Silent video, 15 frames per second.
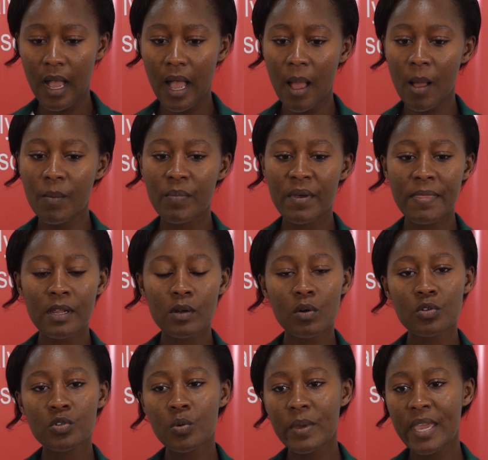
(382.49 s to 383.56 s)
But then
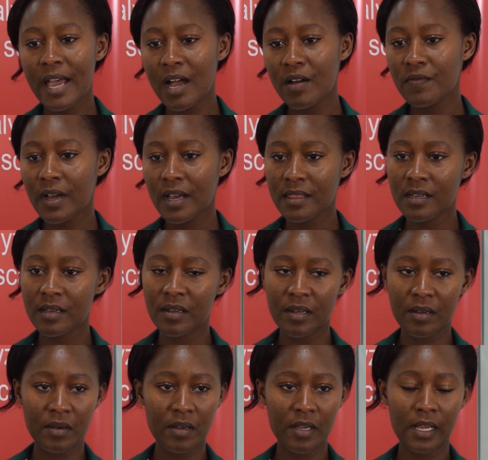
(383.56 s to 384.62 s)
also we have other
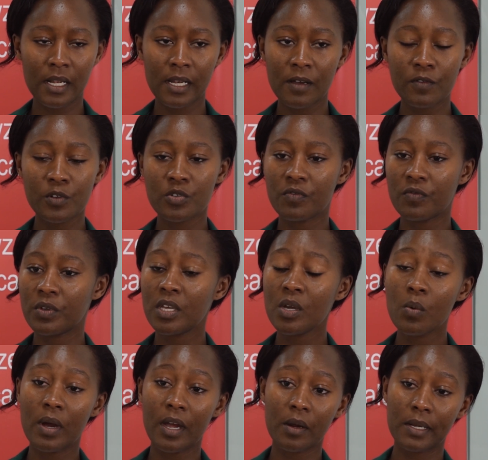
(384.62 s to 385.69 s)
levels of gig
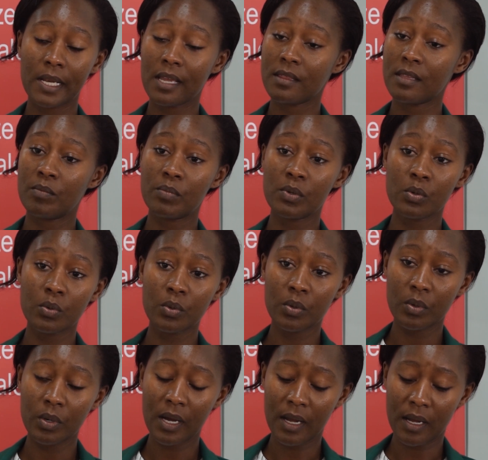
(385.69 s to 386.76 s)
work, like the
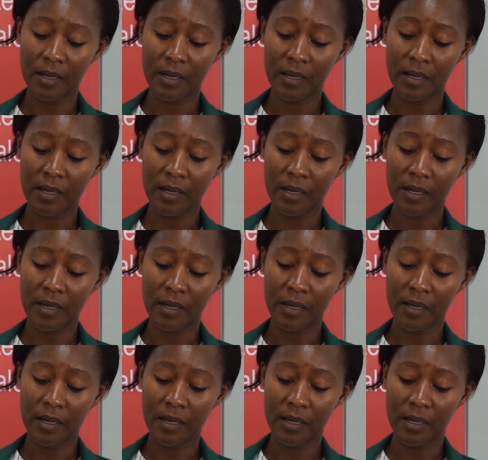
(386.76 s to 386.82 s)
blue